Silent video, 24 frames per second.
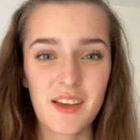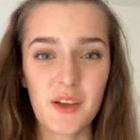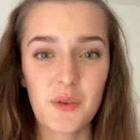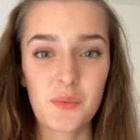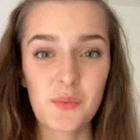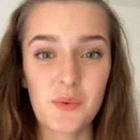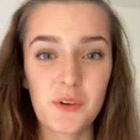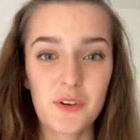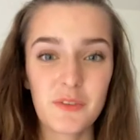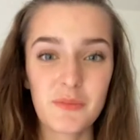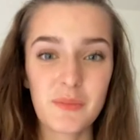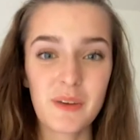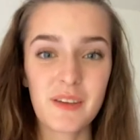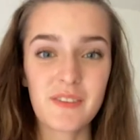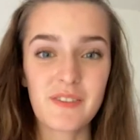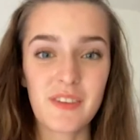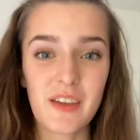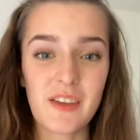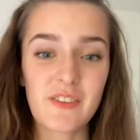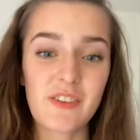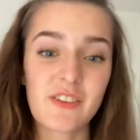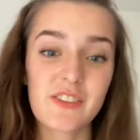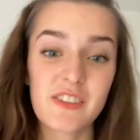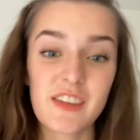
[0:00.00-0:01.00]
One of my
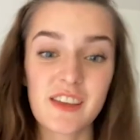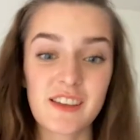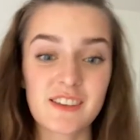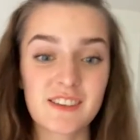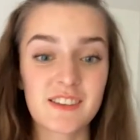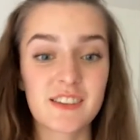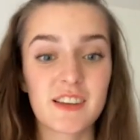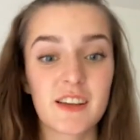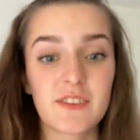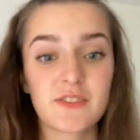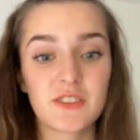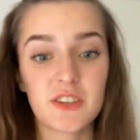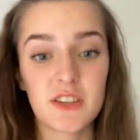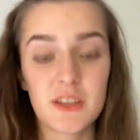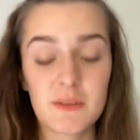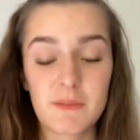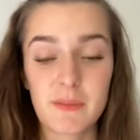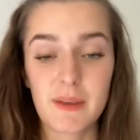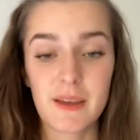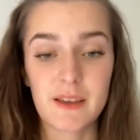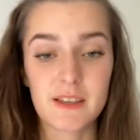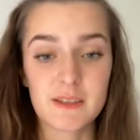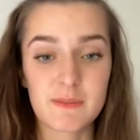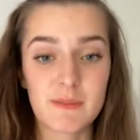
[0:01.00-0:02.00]
favourite things that I've done at
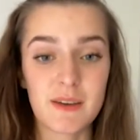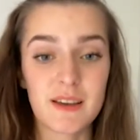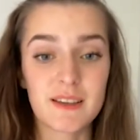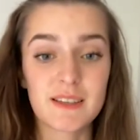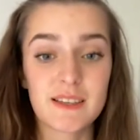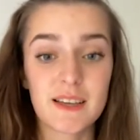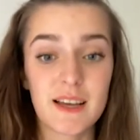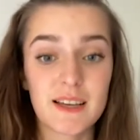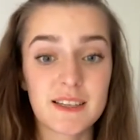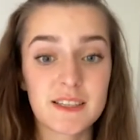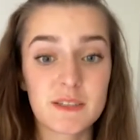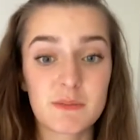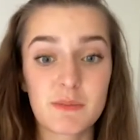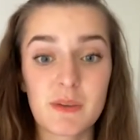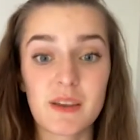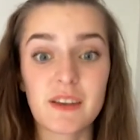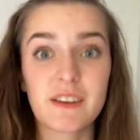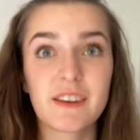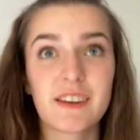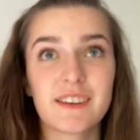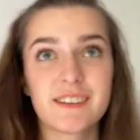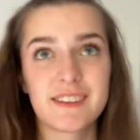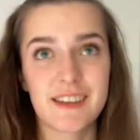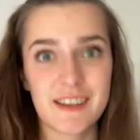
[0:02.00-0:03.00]
BSMS has to be
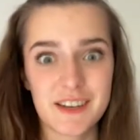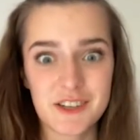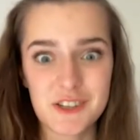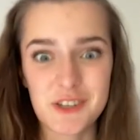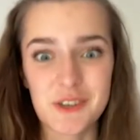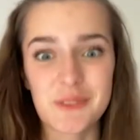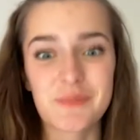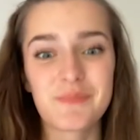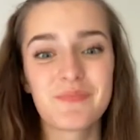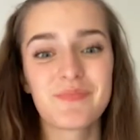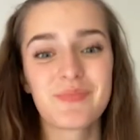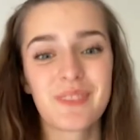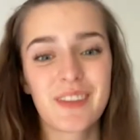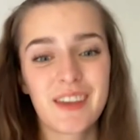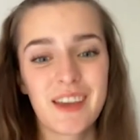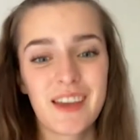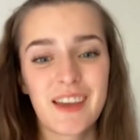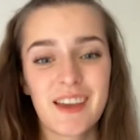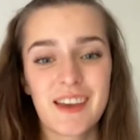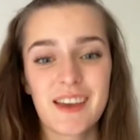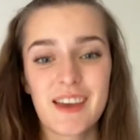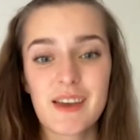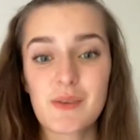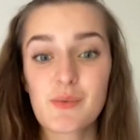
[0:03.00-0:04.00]
dissection.
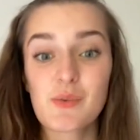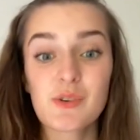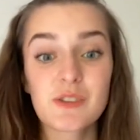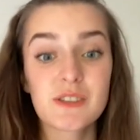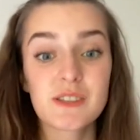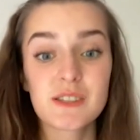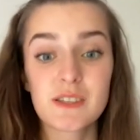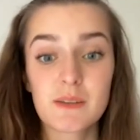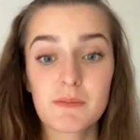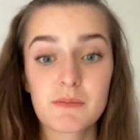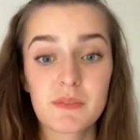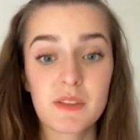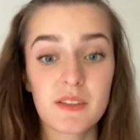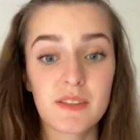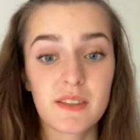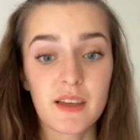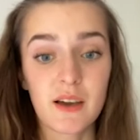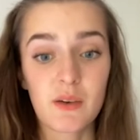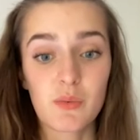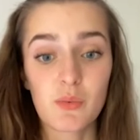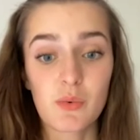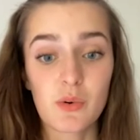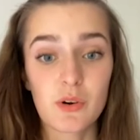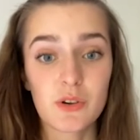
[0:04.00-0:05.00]
It wasn't something
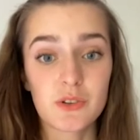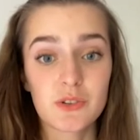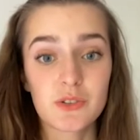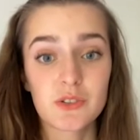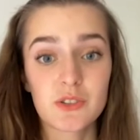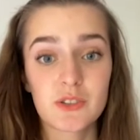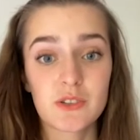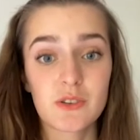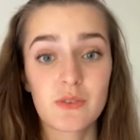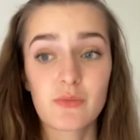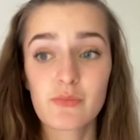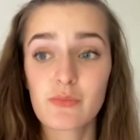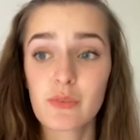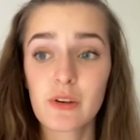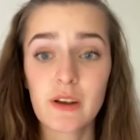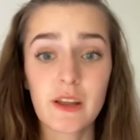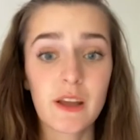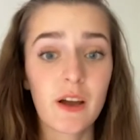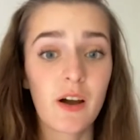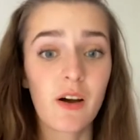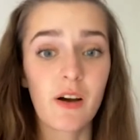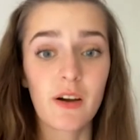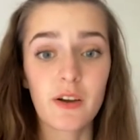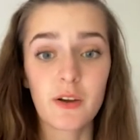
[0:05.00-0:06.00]
that was really
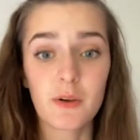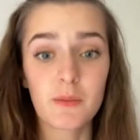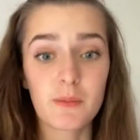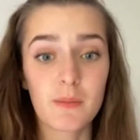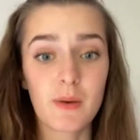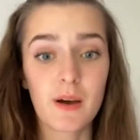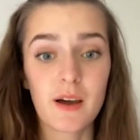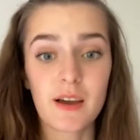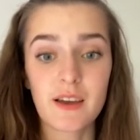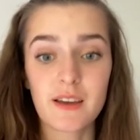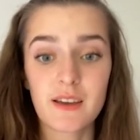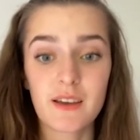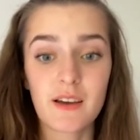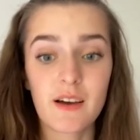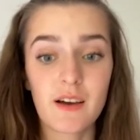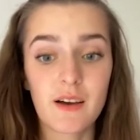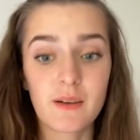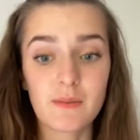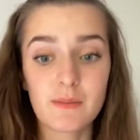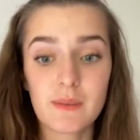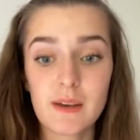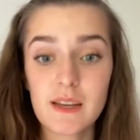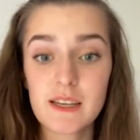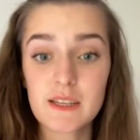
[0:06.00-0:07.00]
high on my
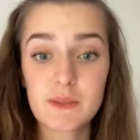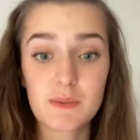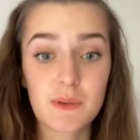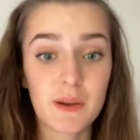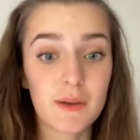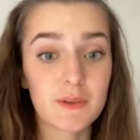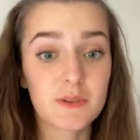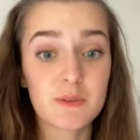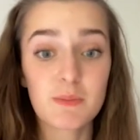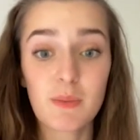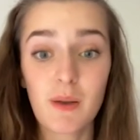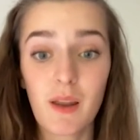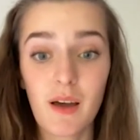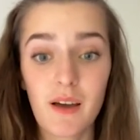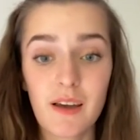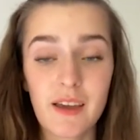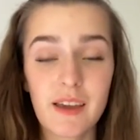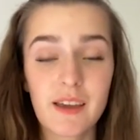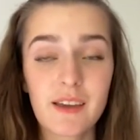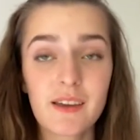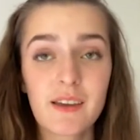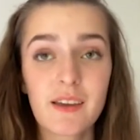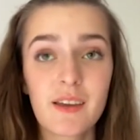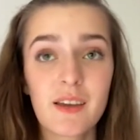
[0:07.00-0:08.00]
list when I was
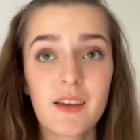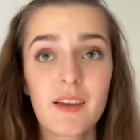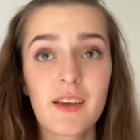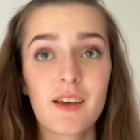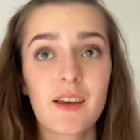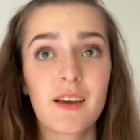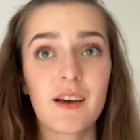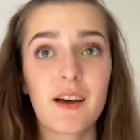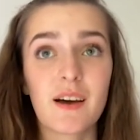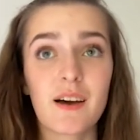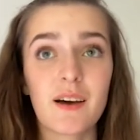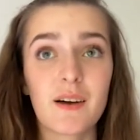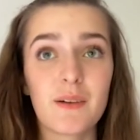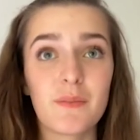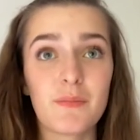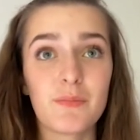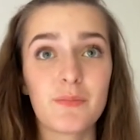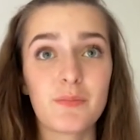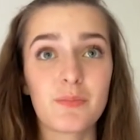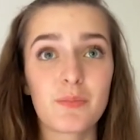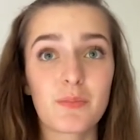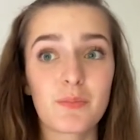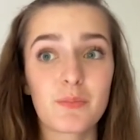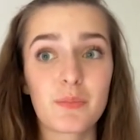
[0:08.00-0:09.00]
applying,
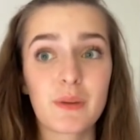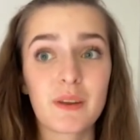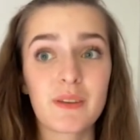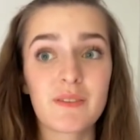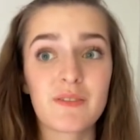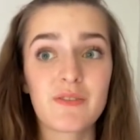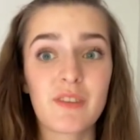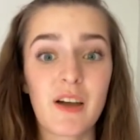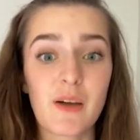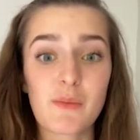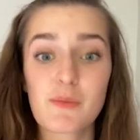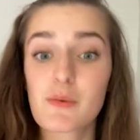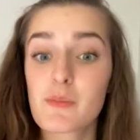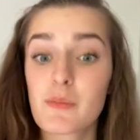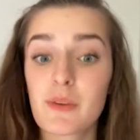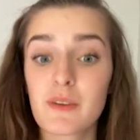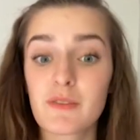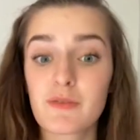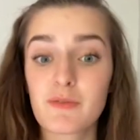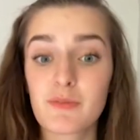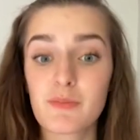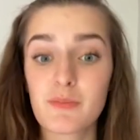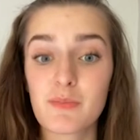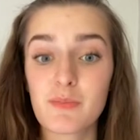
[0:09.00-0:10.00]
but in fact, when
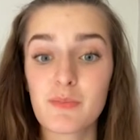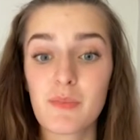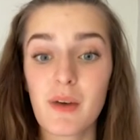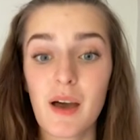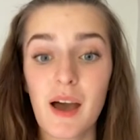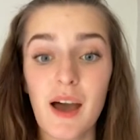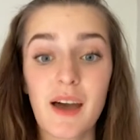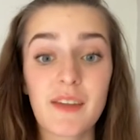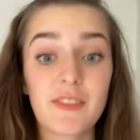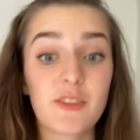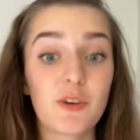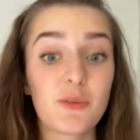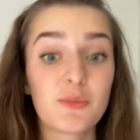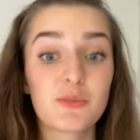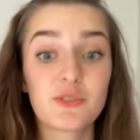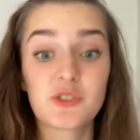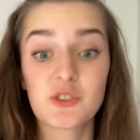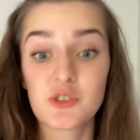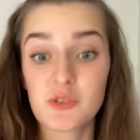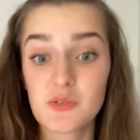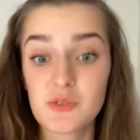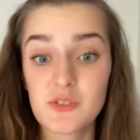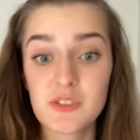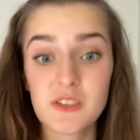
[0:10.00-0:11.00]
we've had the
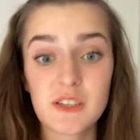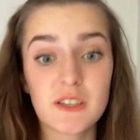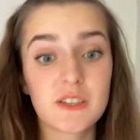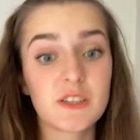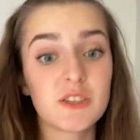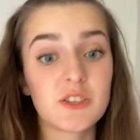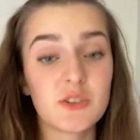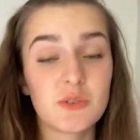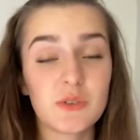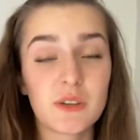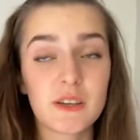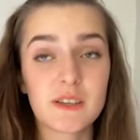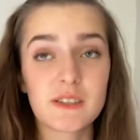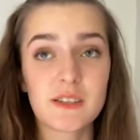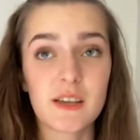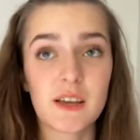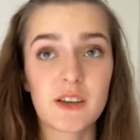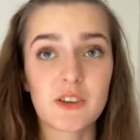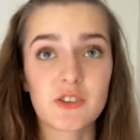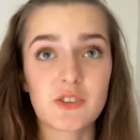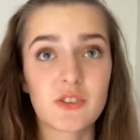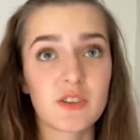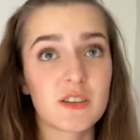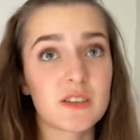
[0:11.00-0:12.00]
opportunity to do
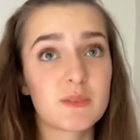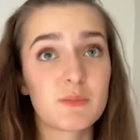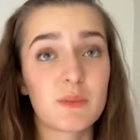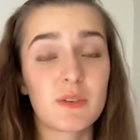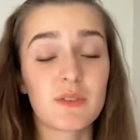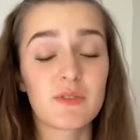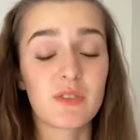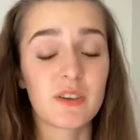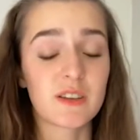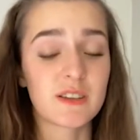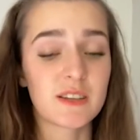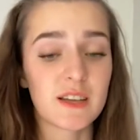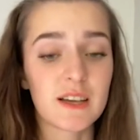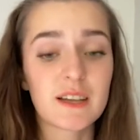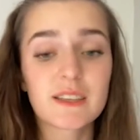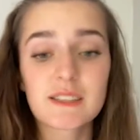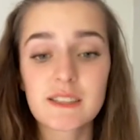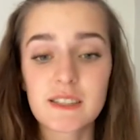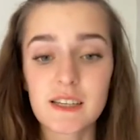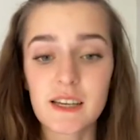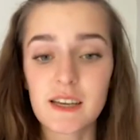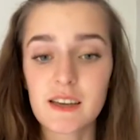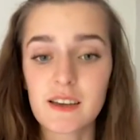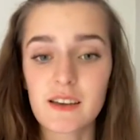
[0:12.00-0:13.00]
dissection, it's been
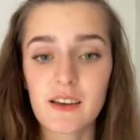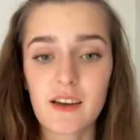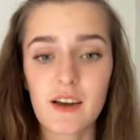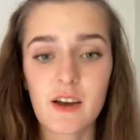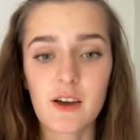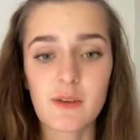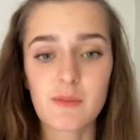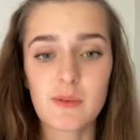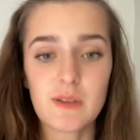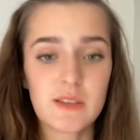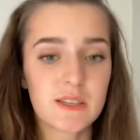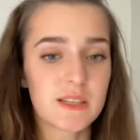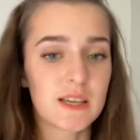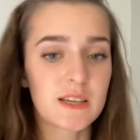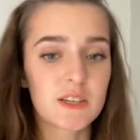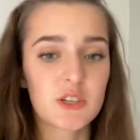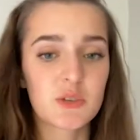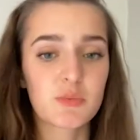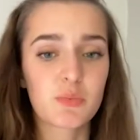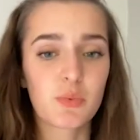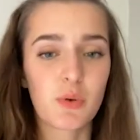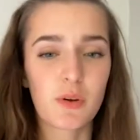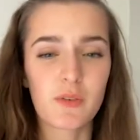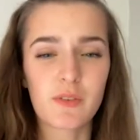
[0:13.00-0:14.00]
fantastic. It's such
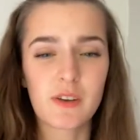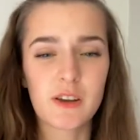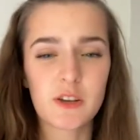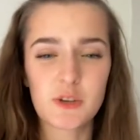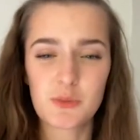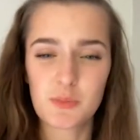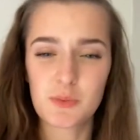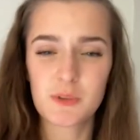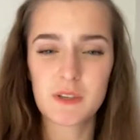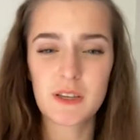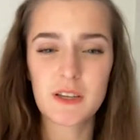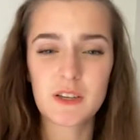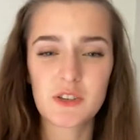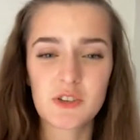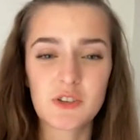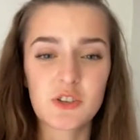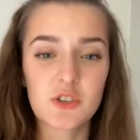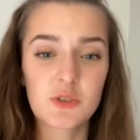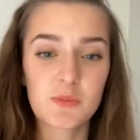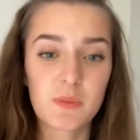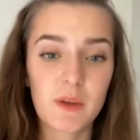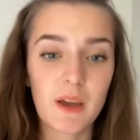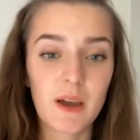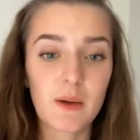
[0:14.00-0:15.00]
a privileged position
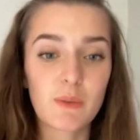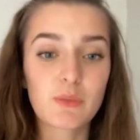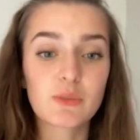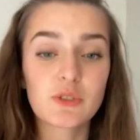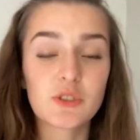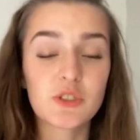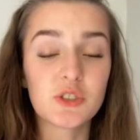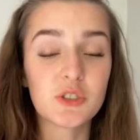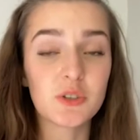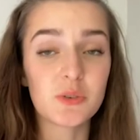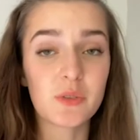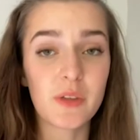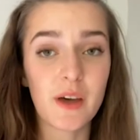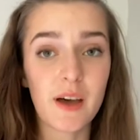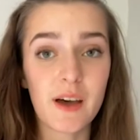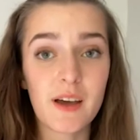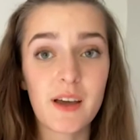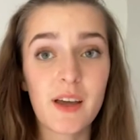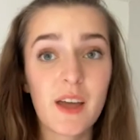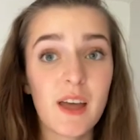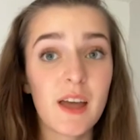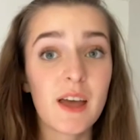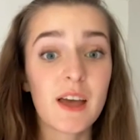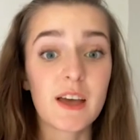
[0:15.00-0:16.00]
to be able to do that,
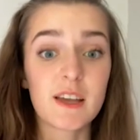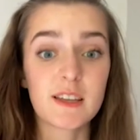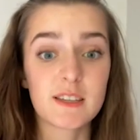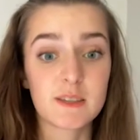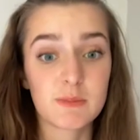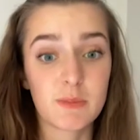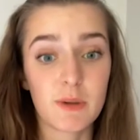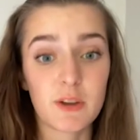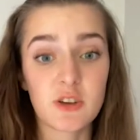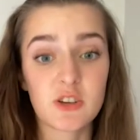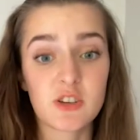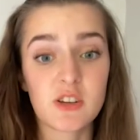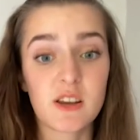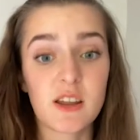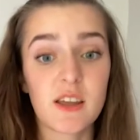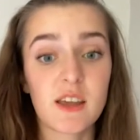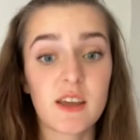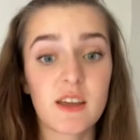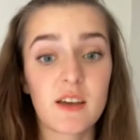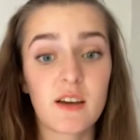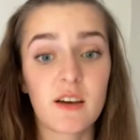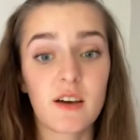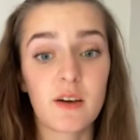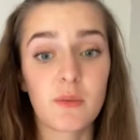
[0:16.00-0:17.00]

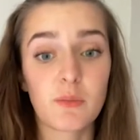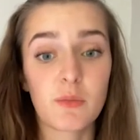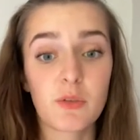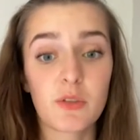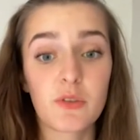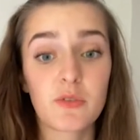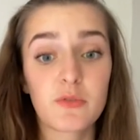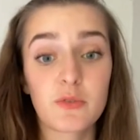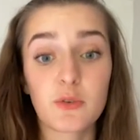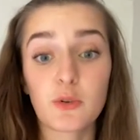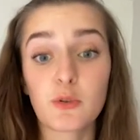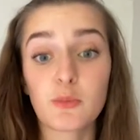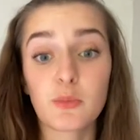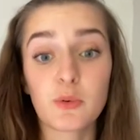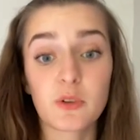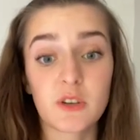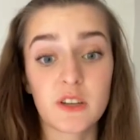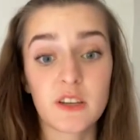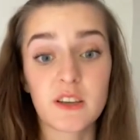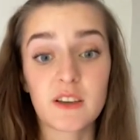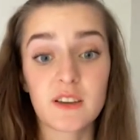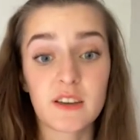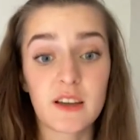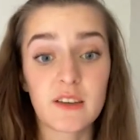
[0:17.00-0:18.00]
especially with the full
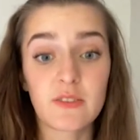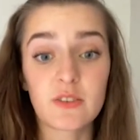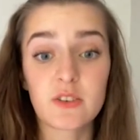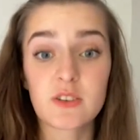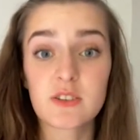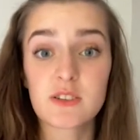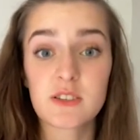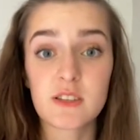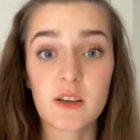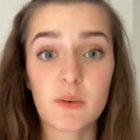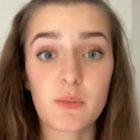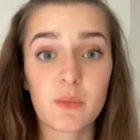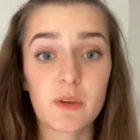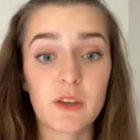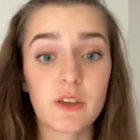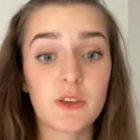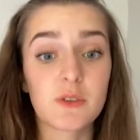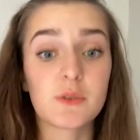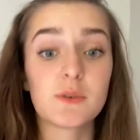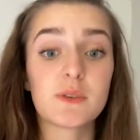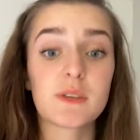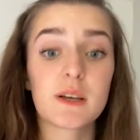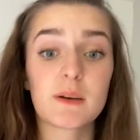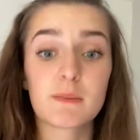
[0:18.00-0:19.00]
body cadavers that we
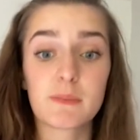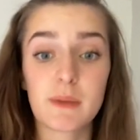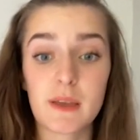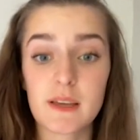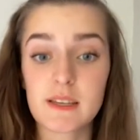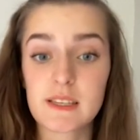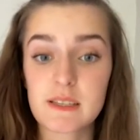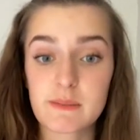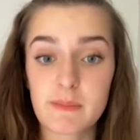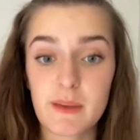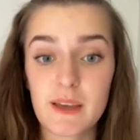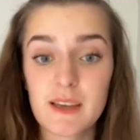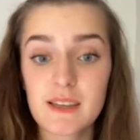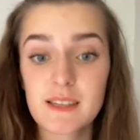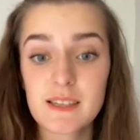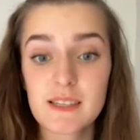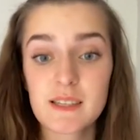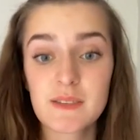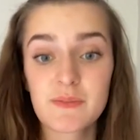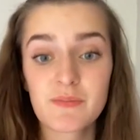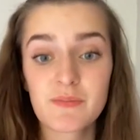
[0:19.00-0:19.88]
use at BSMS.